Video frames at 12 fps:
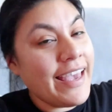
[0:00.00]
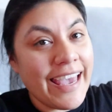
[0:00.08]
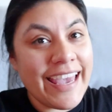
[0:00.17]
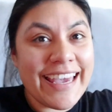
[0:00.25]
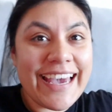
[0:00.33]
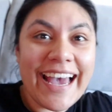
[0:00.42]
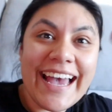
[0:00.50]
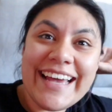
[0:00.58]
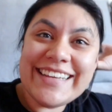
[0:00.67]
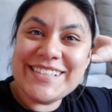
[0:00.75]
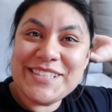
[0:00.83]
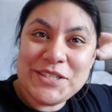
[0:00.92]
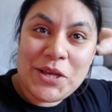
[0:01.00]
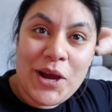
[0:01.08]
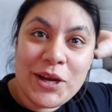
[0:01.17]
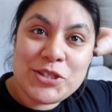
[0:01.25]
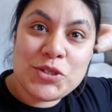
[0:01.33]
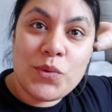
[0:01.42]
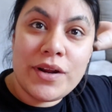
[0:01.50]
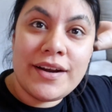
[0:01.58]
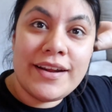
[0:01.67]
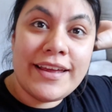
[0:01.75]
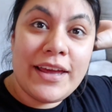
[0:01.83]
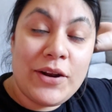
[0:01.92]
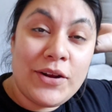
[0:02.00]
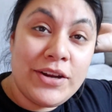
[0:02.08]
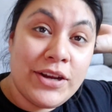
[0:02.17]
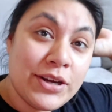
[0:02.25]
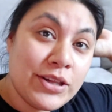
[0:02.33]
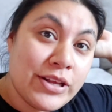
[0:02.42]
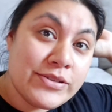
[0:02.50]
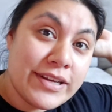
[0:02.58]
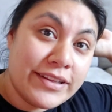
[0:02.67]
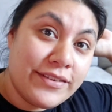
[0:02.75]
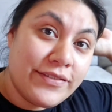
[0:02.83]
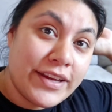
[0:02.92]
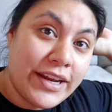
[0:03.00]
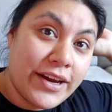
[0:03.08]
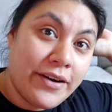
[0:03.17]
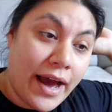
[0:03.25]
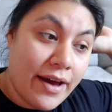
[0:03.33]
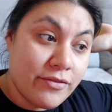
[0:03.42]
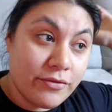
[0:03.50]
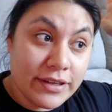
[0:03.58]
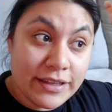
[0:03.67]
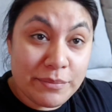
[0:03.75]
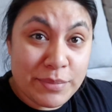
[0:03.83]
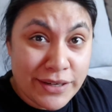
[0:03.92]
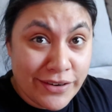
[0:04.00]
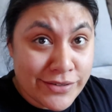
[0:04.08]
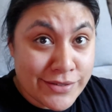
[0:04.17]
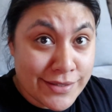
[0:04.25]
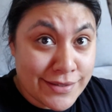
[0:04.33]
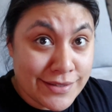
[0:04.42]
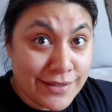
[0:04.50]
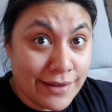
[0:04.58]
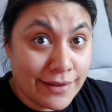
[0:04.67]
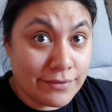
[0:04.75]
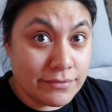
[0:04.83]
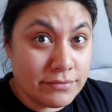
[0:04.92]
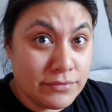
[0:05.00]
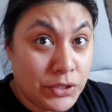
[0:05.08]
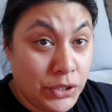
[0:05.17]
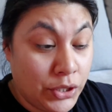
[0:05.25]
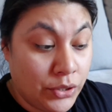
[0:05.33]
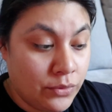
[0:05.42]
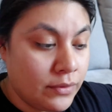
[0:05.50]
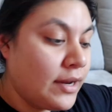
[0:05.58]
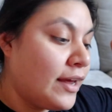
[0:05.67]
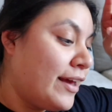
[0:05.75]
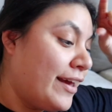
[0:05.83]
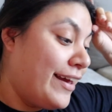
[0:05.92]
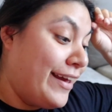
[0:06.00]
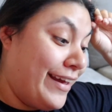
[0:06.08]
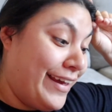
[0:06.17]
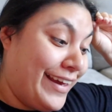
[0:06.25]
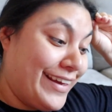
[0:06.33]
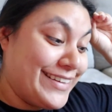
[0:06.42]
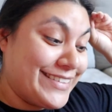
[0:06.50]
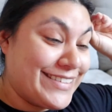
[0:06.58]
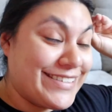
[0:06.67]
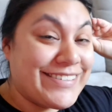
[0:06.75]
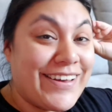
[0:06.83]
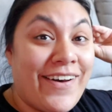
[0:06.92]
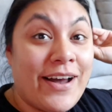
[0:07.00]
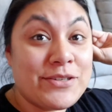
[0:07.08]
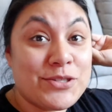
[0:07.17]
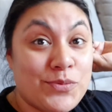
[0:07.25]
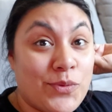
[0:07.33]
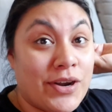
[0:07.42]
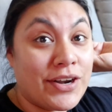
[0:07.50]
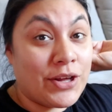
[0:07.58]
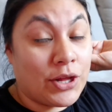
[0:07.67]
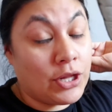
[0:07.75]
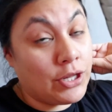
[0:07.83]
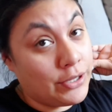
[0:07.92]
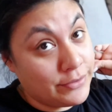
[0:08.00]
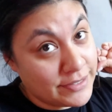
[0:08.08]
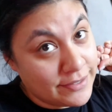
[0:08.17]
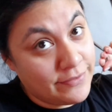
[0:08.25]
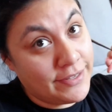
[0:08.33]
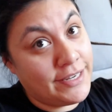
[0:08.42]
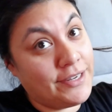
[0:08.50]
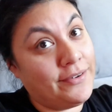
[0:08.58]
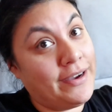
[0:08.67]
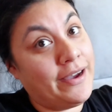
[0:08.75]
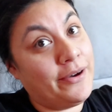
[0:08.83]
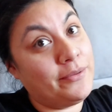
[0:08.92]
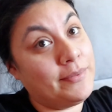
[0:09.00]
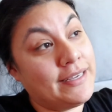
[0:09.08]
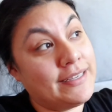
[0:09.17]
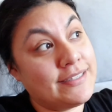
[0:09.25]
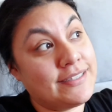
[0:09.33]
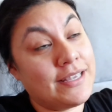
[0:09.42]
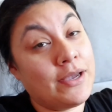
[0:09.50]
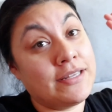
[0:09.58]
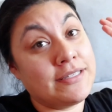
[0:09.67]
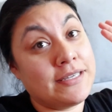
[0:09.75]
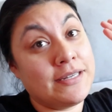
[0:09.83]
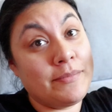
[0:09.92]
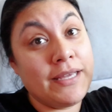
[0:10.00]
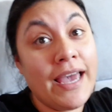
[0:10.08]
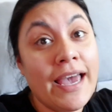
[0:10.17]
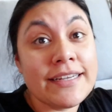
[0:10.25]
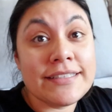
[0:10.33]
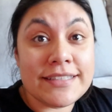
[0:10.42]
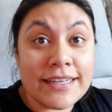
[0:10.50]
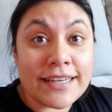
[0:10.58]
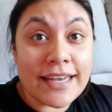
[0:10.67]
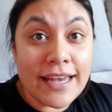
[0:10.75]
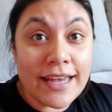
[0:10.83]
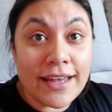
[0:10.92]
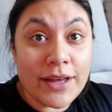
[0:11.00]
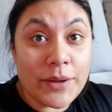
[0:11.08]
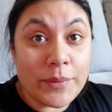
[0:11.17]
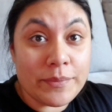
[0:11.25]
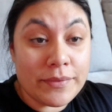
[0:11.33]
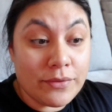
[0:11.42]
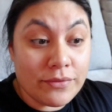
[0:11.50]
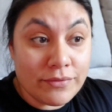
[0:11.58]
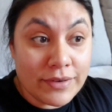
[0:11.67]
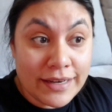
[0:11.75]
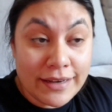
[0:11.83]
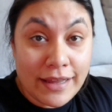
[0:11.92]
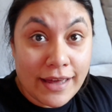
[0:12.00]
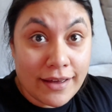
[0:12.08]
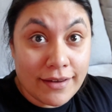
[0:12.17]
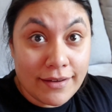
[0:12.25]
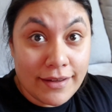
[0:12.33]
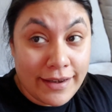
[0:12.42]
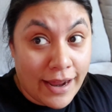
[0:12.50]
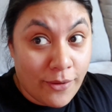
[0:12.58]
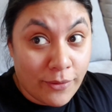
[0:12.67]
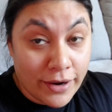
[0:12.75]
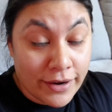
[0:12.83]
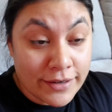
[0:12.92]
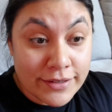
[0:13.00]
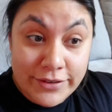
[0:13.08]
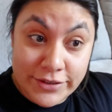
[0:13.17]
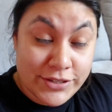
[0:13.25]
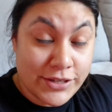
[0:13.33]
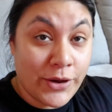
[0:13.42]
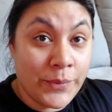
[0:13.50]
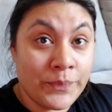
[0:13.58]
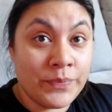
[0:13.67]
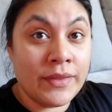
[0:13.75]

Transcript: Hey guys, so I just wanted to get on here and close out the video. I haven't really been on since like noon. So I just wanted to close the video out because it's gonna be hectic in like an hour or so.